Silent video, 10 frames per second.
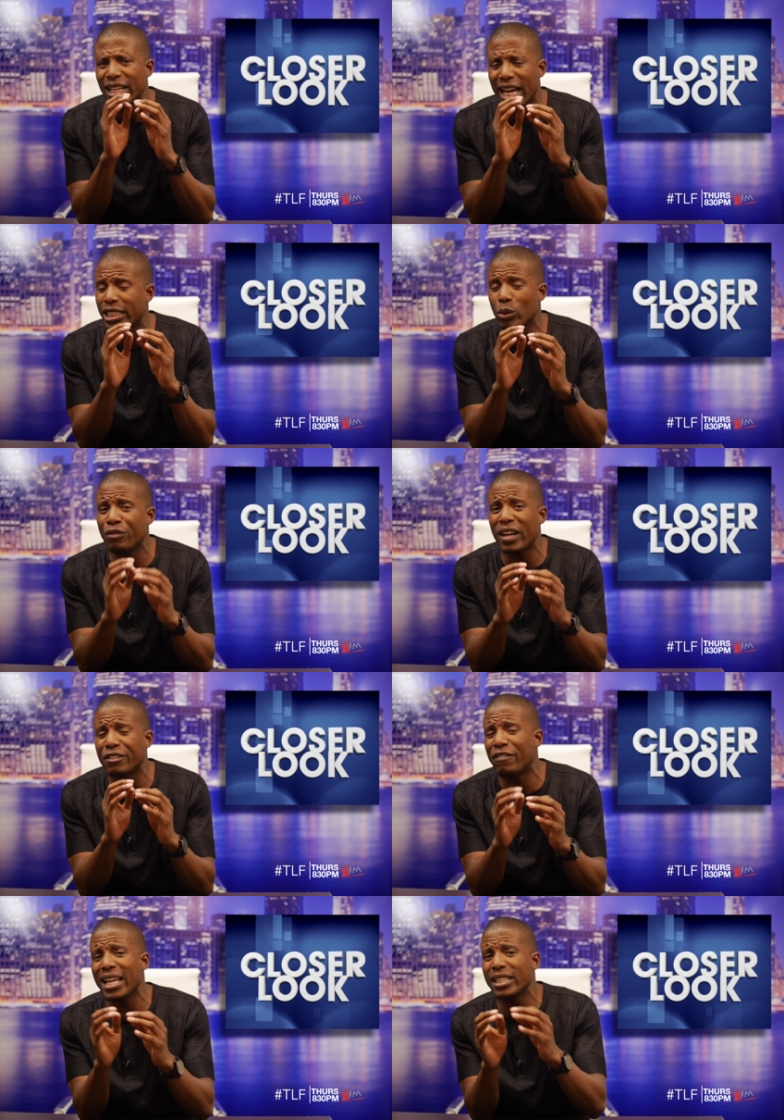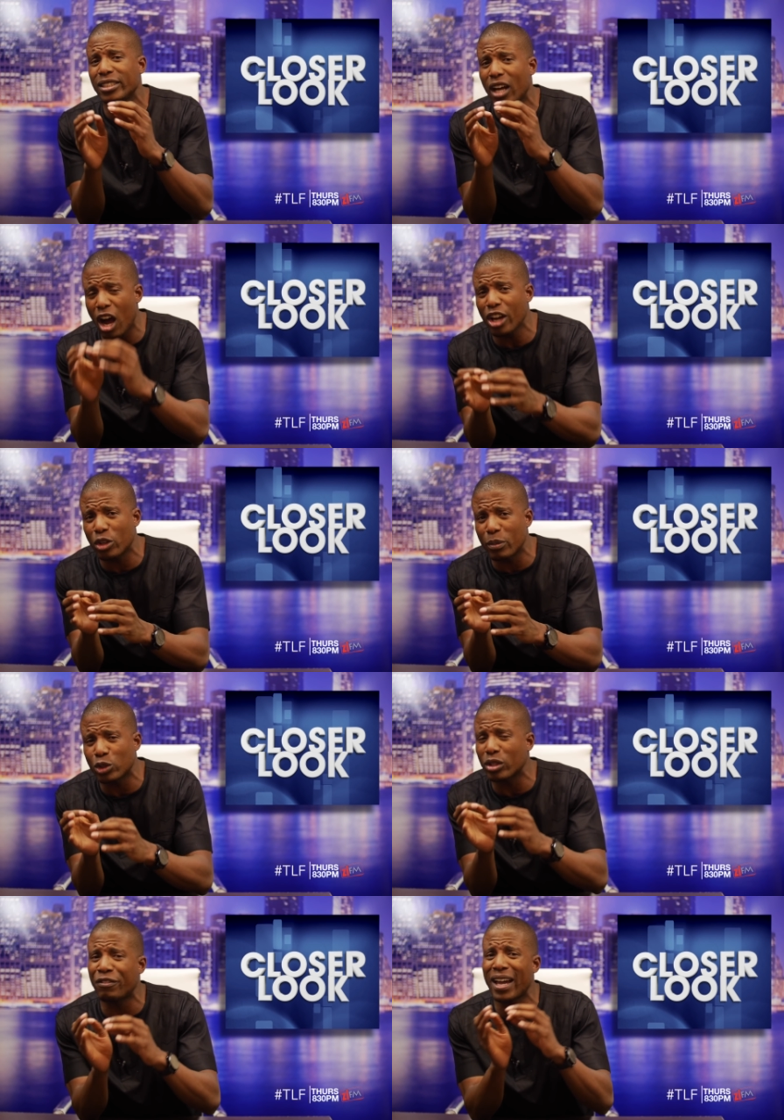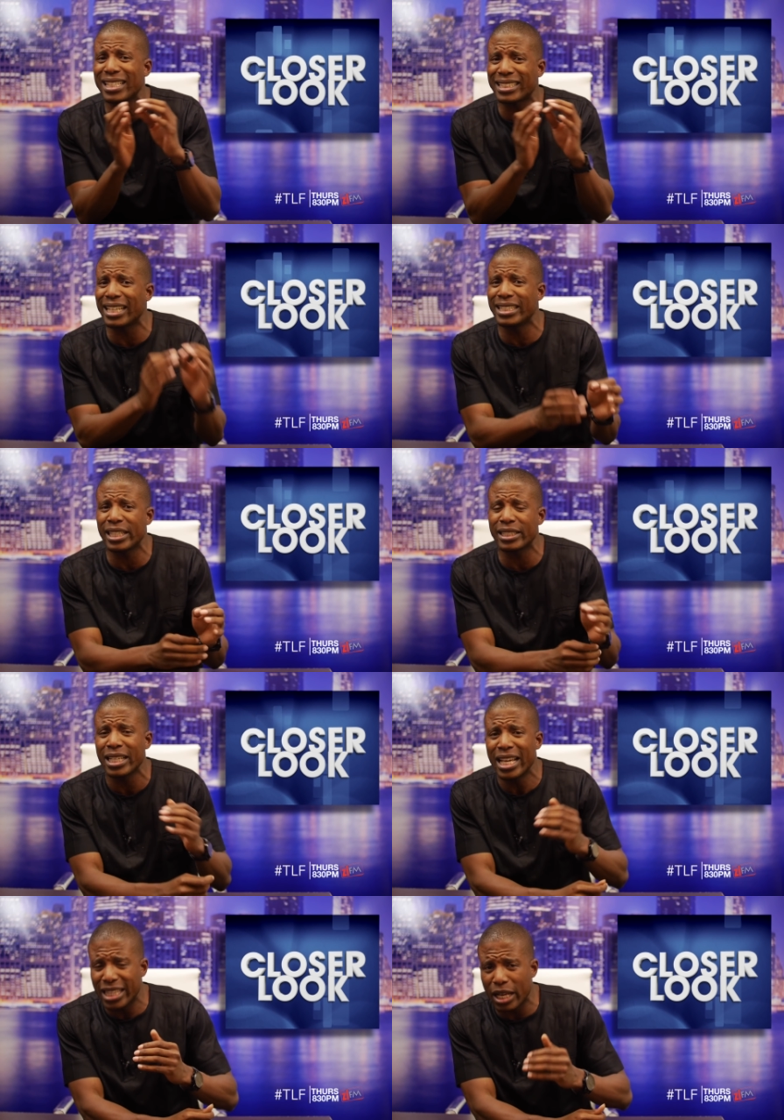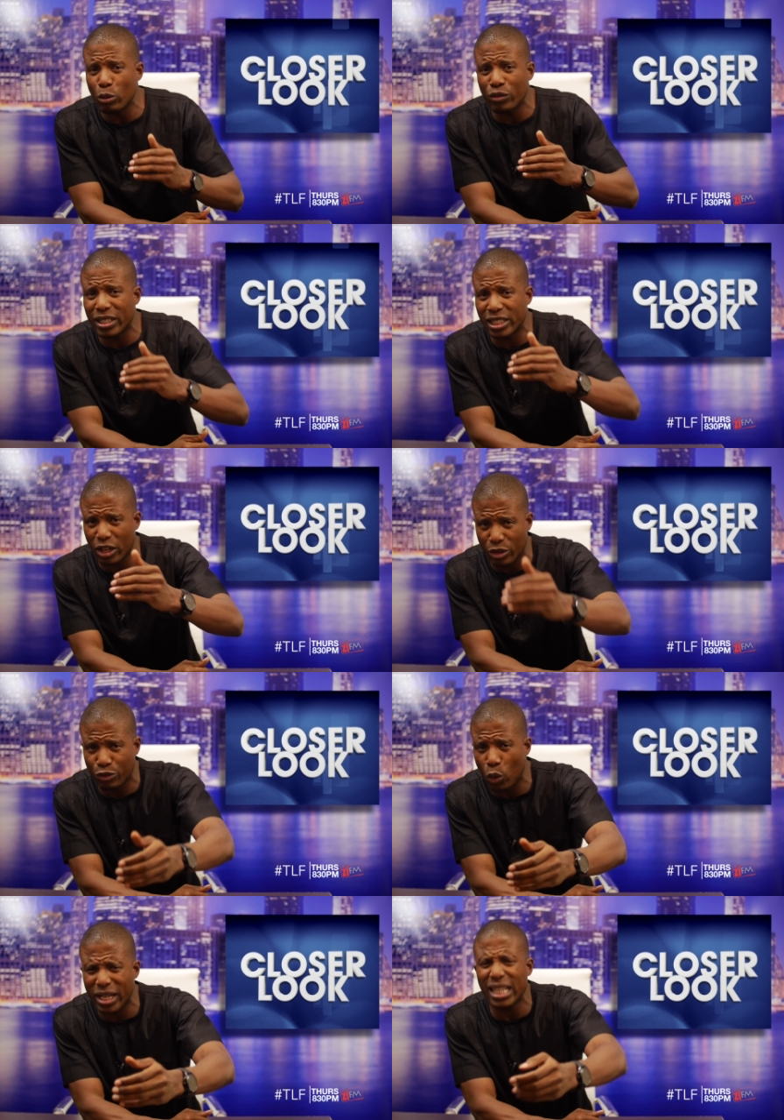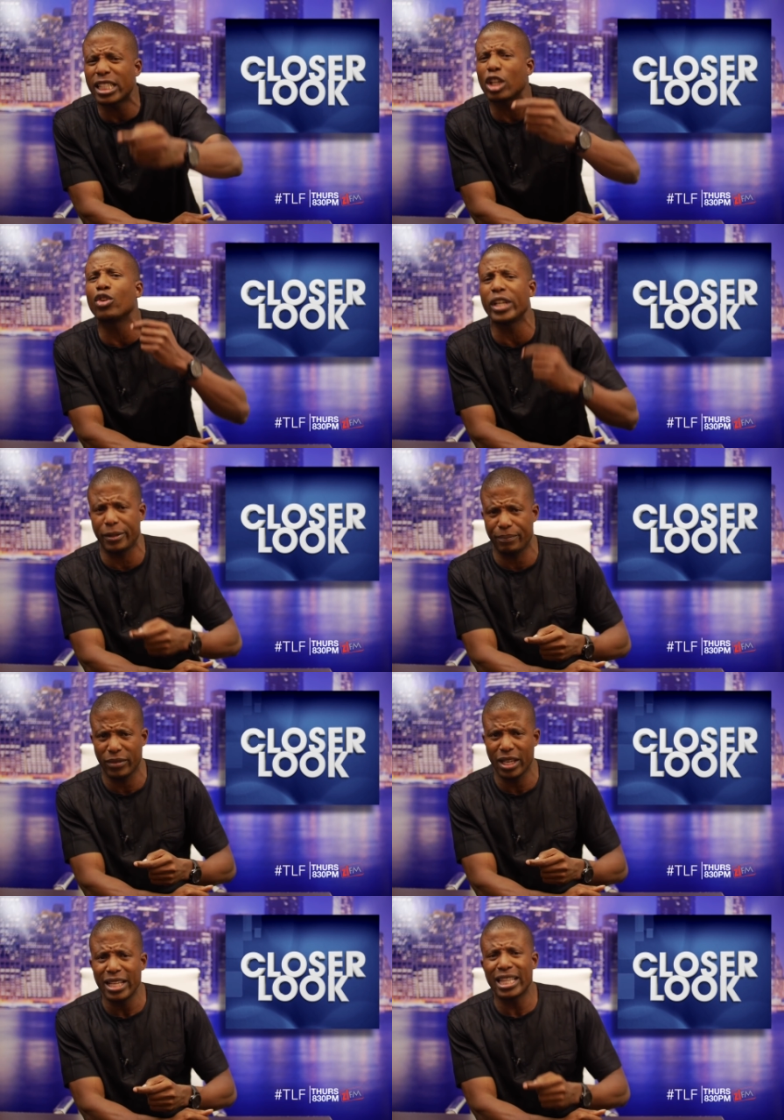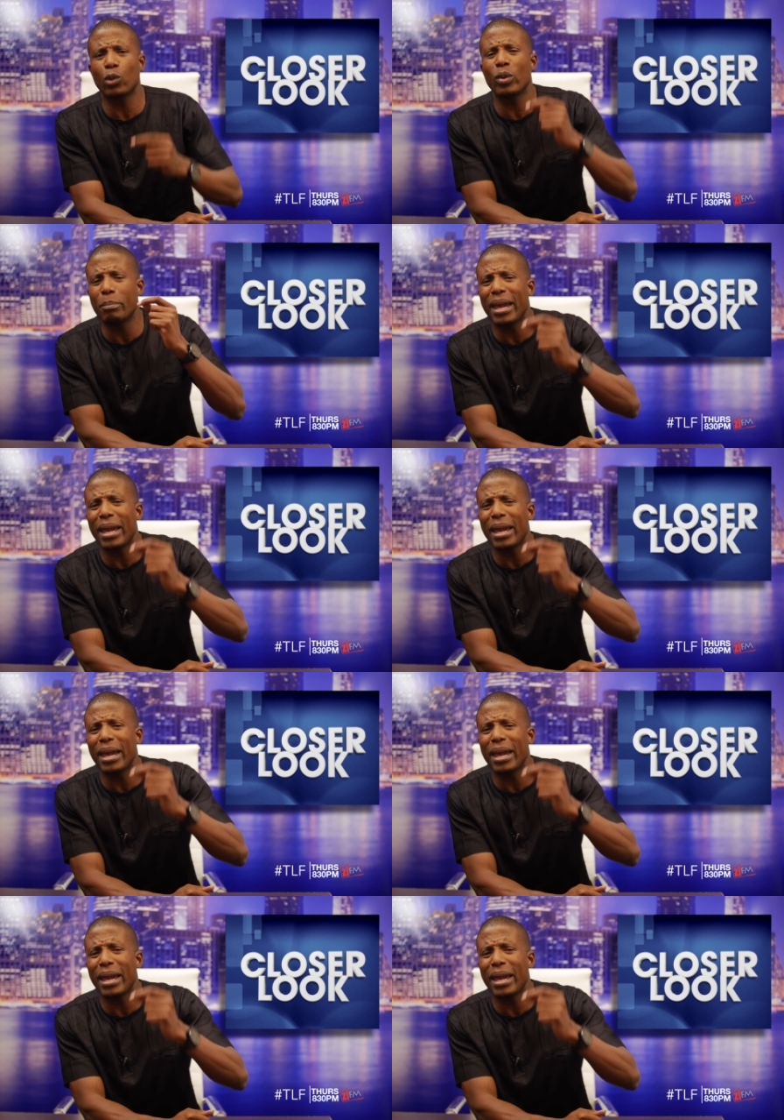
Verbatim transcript: until we find the finest arguments or the finest ideas that move this country forward. Let's agree that we